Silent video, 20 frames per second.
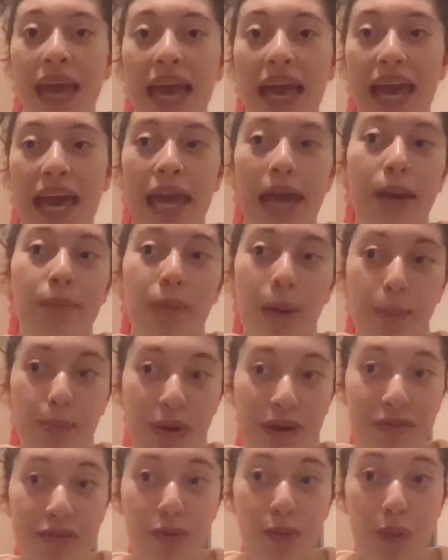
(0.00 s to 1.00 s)
and my
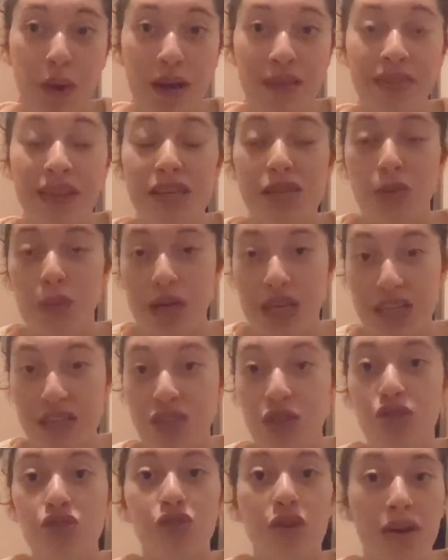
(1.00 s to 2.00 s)
brother won that's why he's
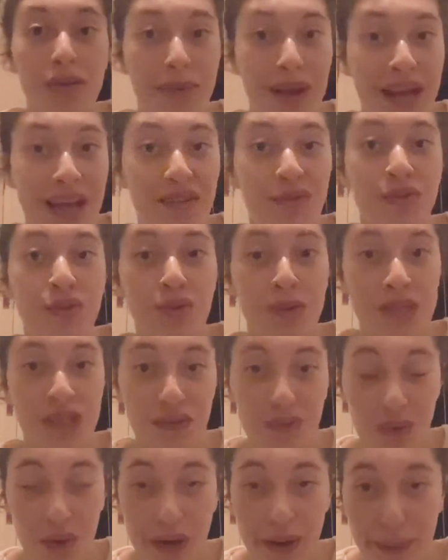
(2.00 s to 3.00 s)
controlling my life for
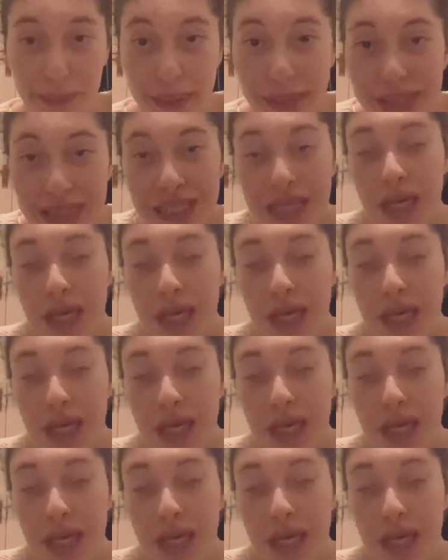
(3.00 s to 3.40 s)
24 hours